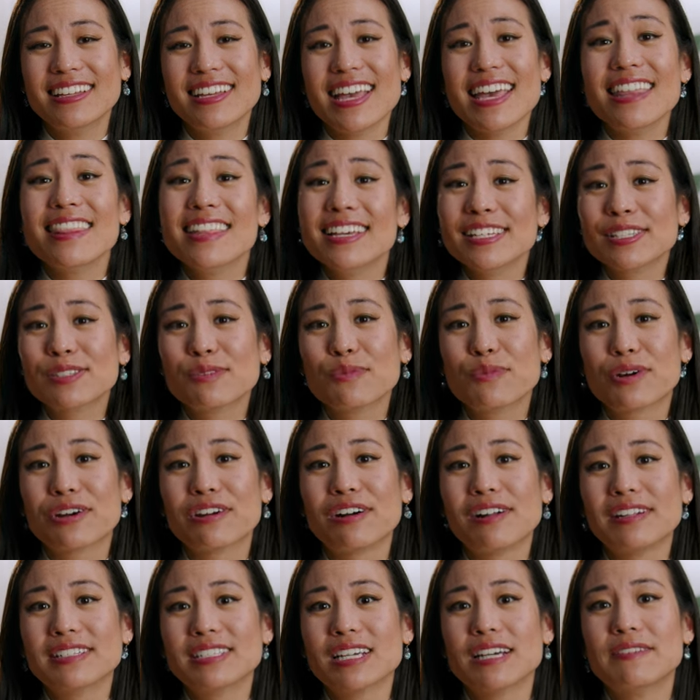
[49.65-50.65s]
In this
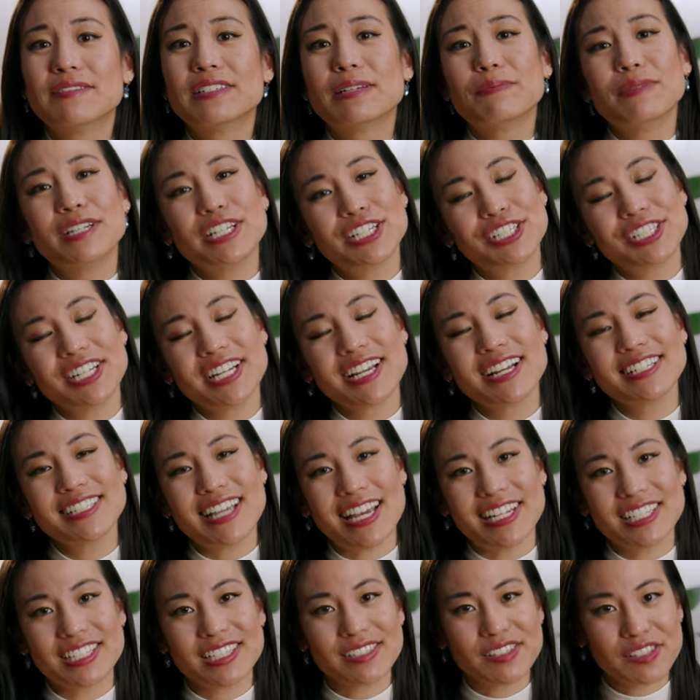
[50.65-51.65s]
world of diminishing
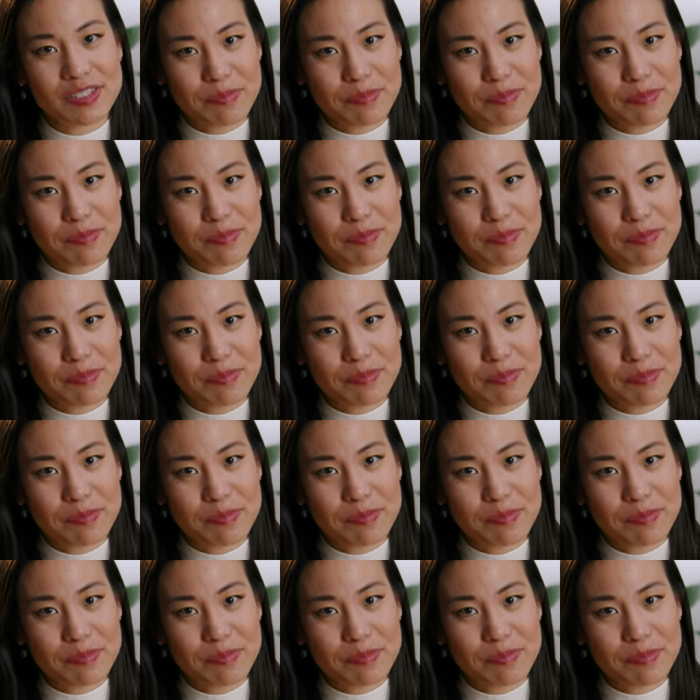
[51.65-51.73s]
attention